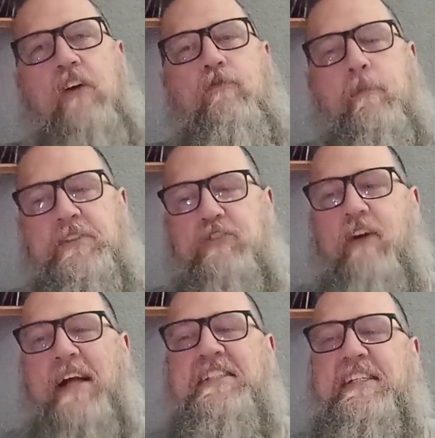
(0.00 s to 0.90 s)
From a
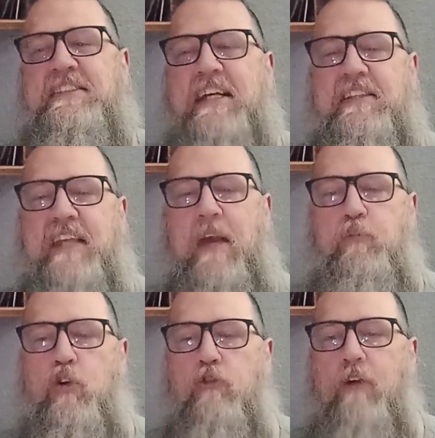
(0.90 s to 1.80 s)
scratchy cassette tape
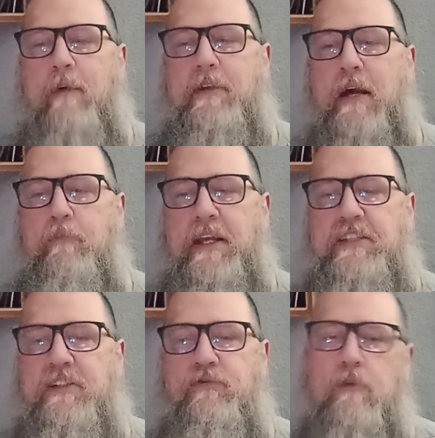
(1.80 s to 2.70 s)
to a Grammy
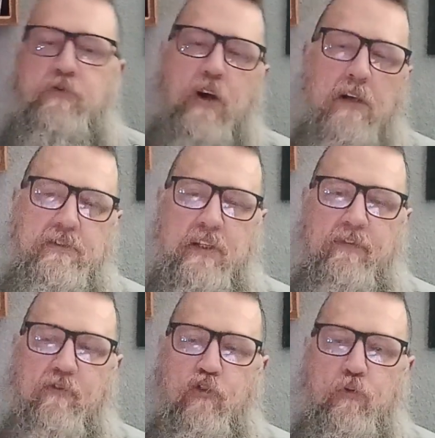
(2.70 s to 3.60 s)
nomination, from John's
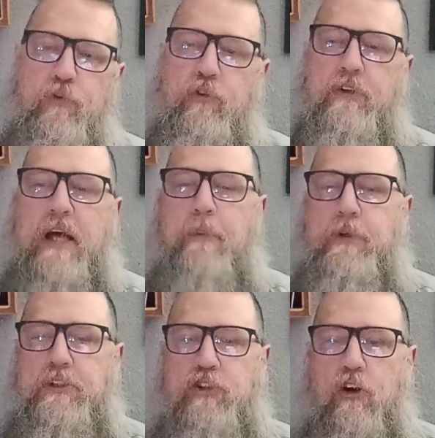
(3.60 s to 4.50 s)
living room to the top of
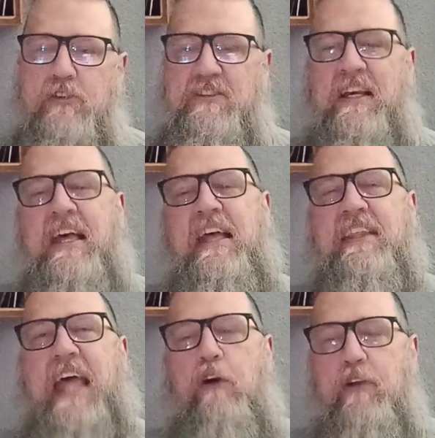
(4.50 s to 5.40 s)
the charts,
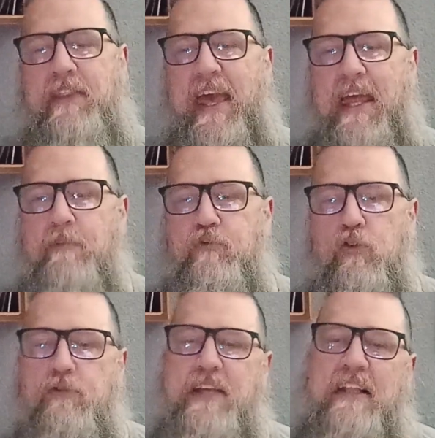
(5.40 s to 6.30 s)
Now and Then
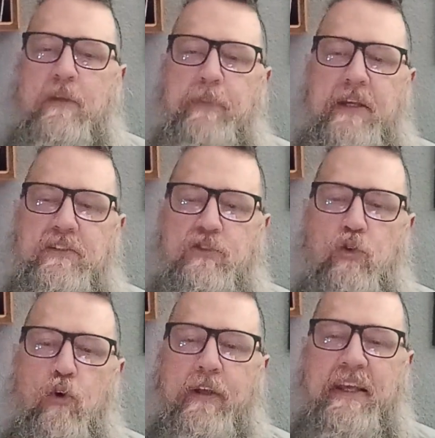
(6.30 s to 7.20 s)
proves that the Beatles
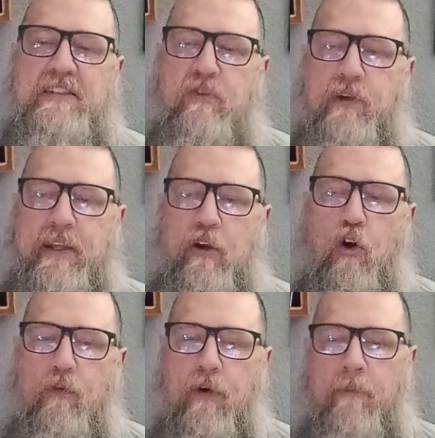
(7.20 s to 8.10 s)
story isn't really
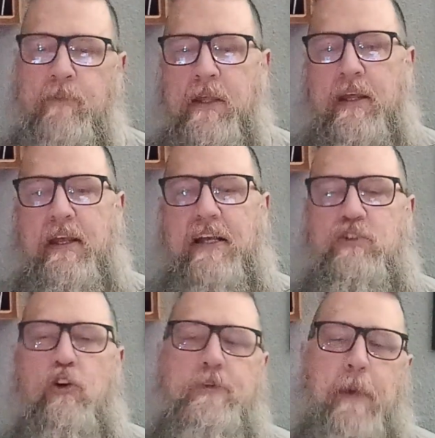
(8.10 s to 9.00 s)
over. As
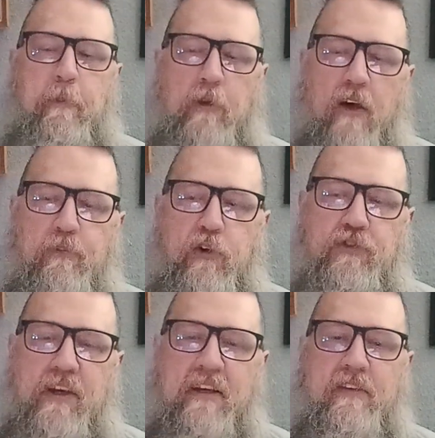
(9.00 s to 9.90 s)
long as people love
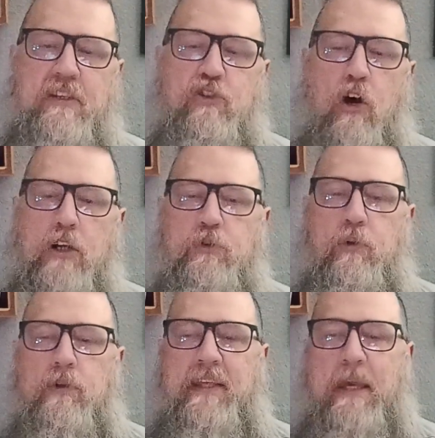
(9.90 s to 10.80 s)
music, their songs
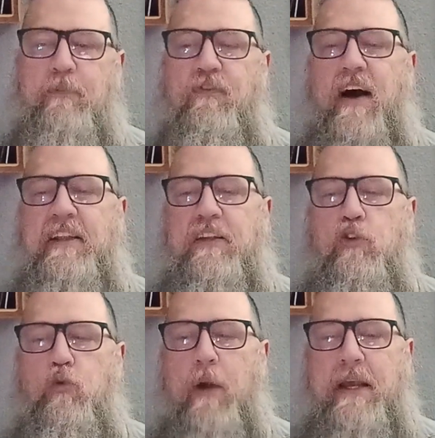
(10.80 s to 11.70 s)
will keep finding
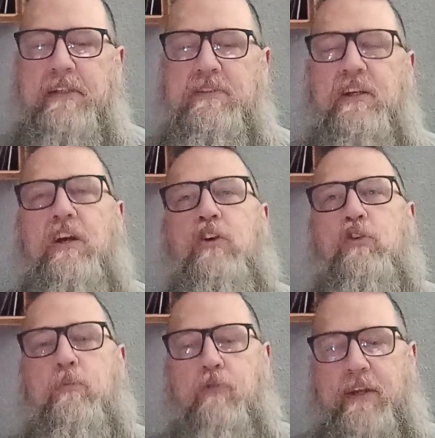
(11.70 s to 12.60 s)
new ways
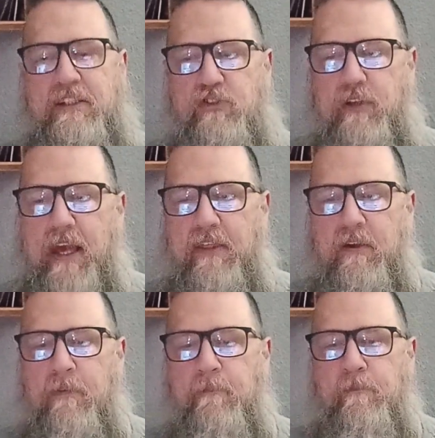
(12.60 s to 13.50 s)
to bring us
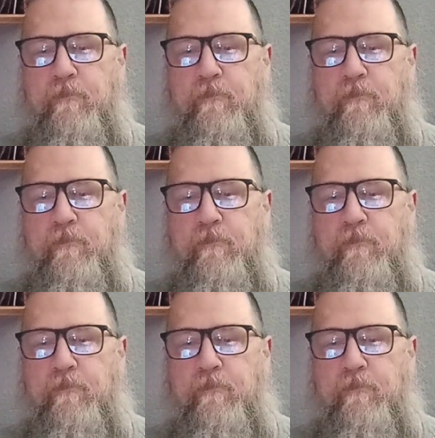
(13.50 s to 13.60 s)
together.